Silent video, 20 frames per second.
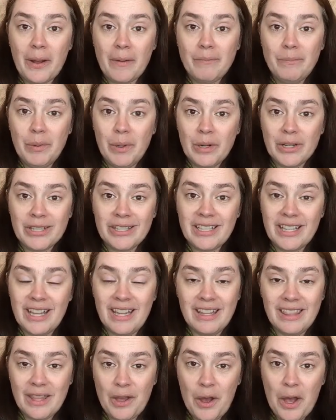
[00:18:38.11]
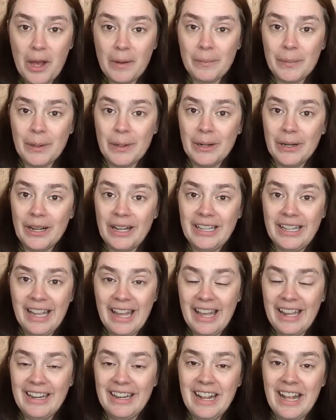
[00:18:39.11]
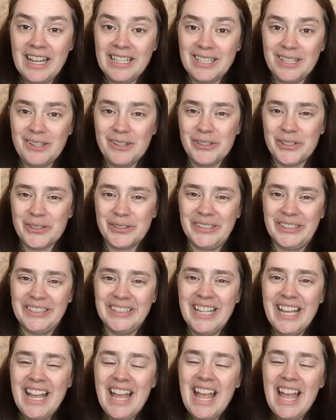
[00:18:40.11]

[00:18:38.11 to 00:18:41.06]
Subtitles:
books in the hopper again, as usual.